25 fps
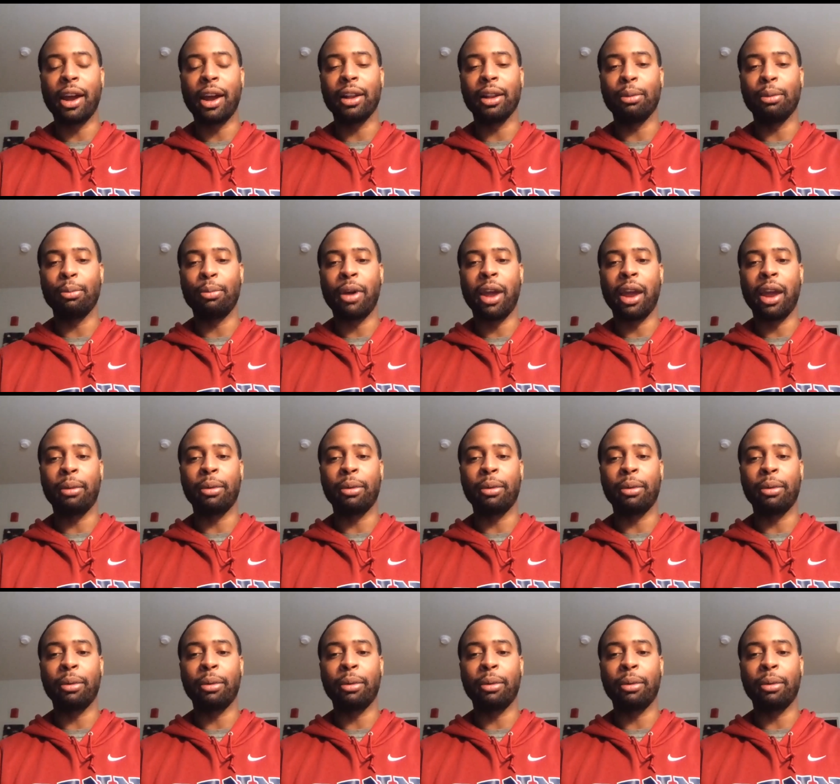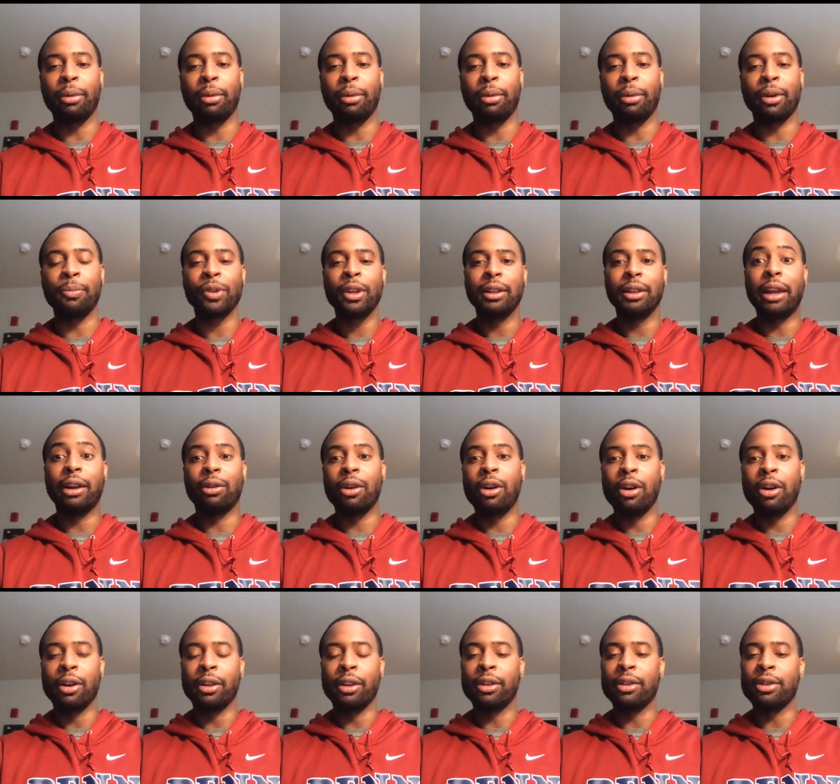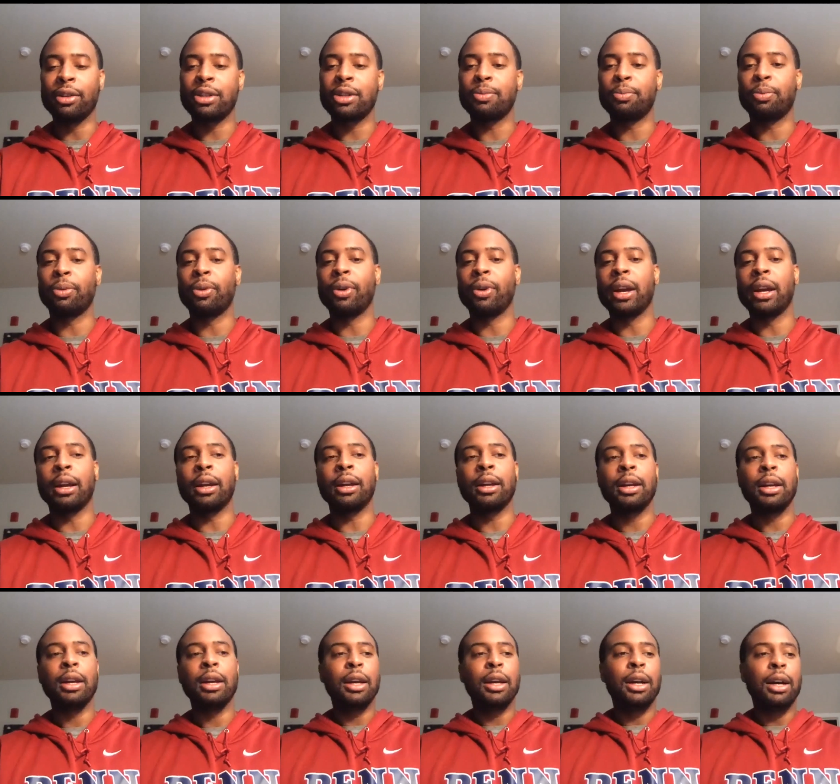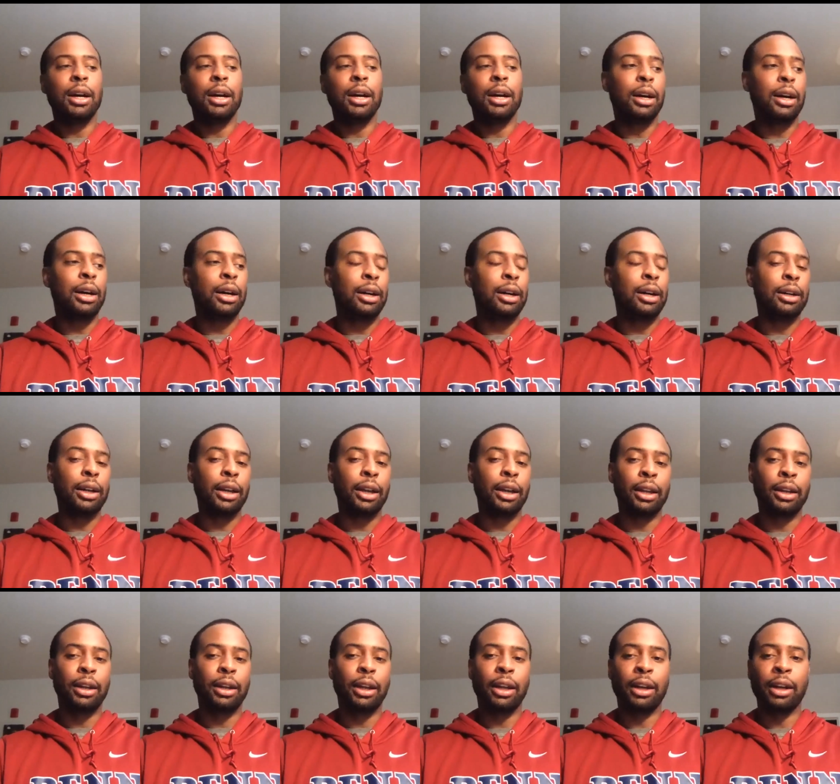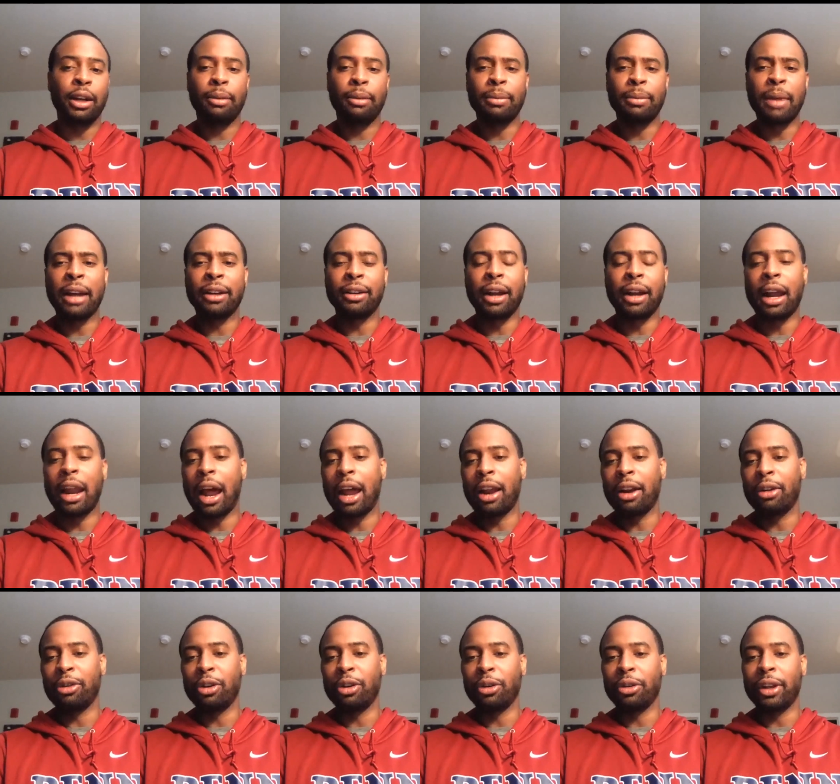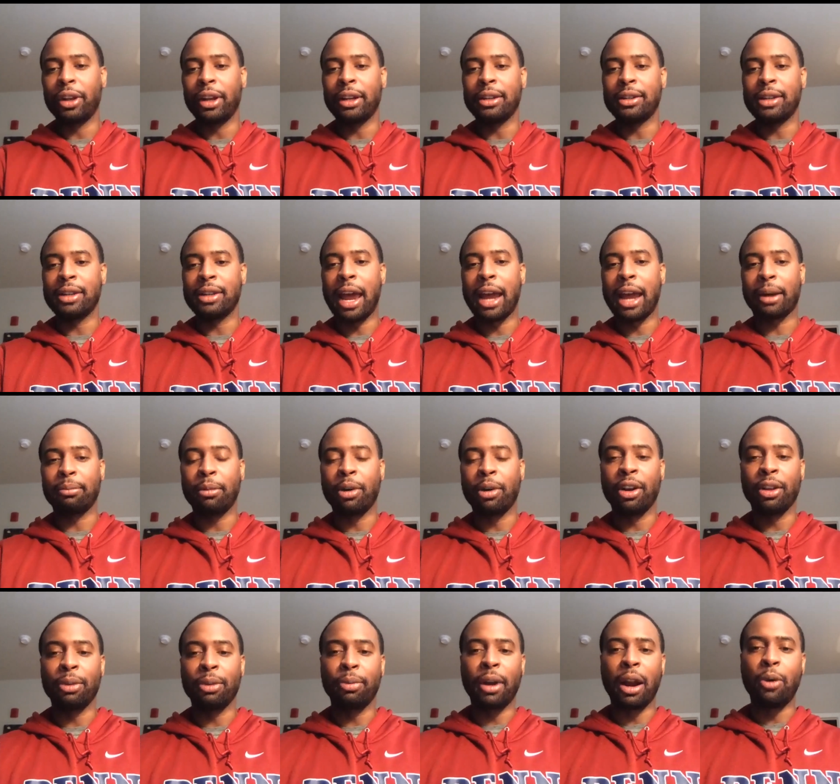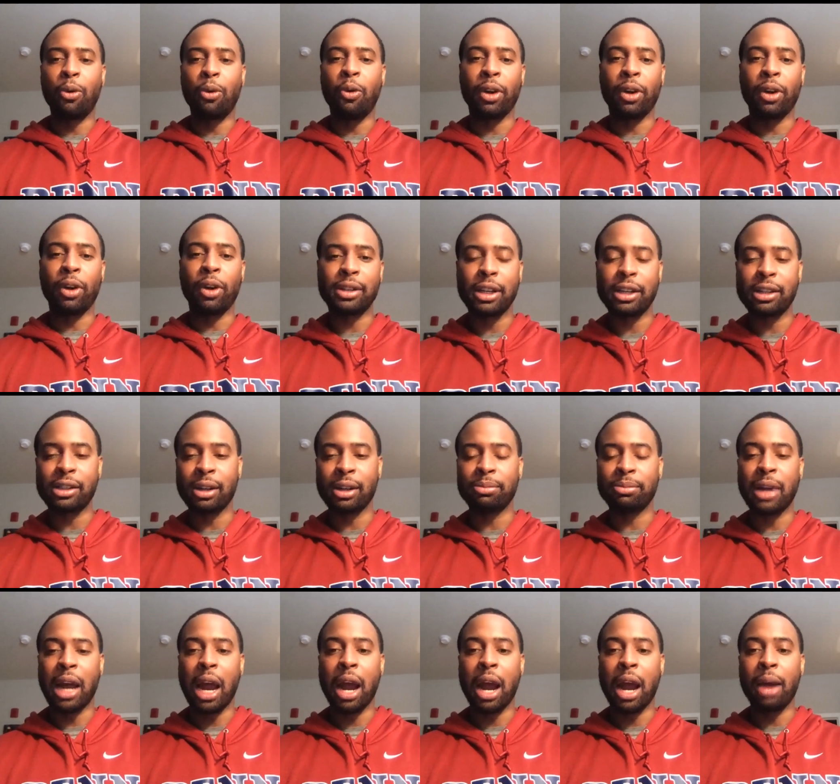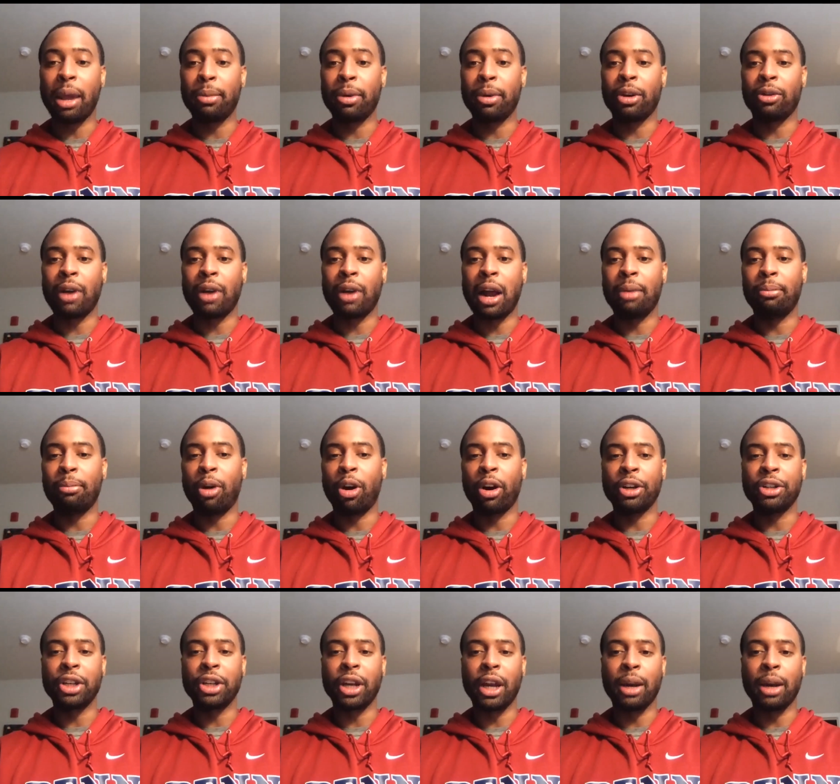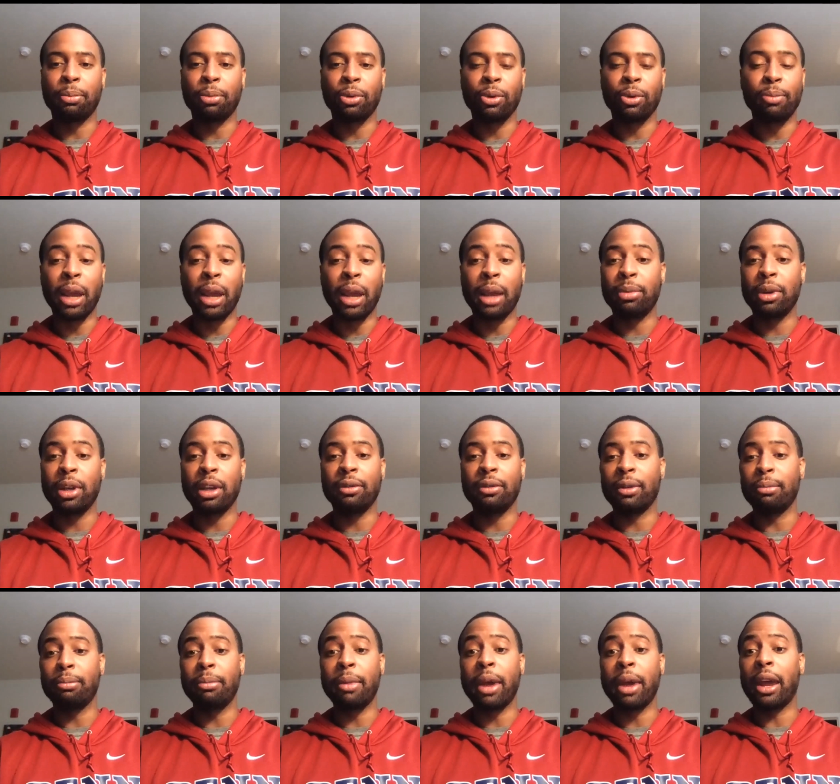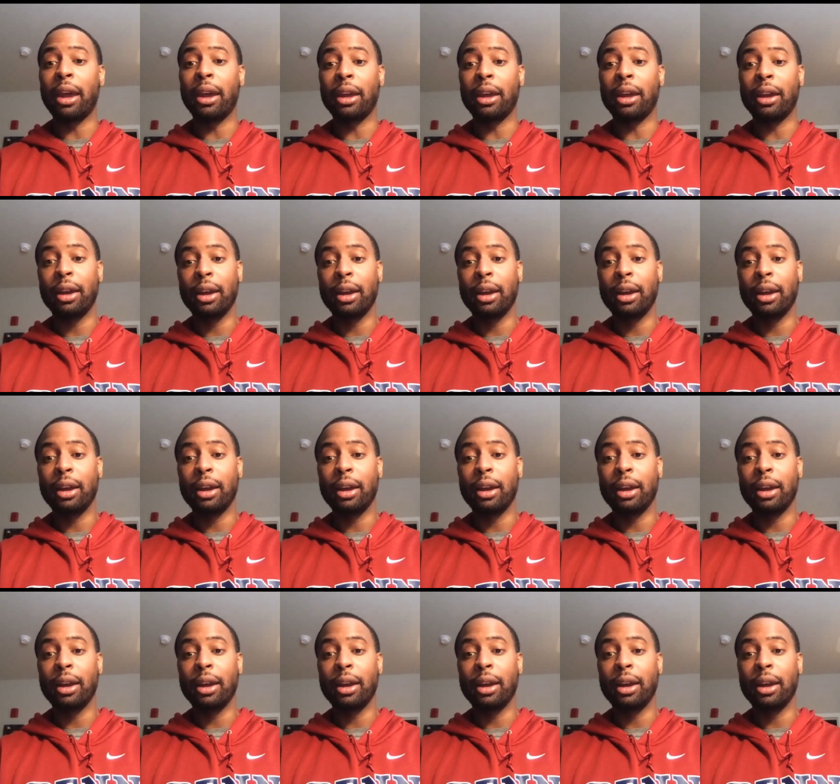Alabama later on in the spring. And I don't know the exact month, but I want to say sometime maybe around March, April, maybe even May.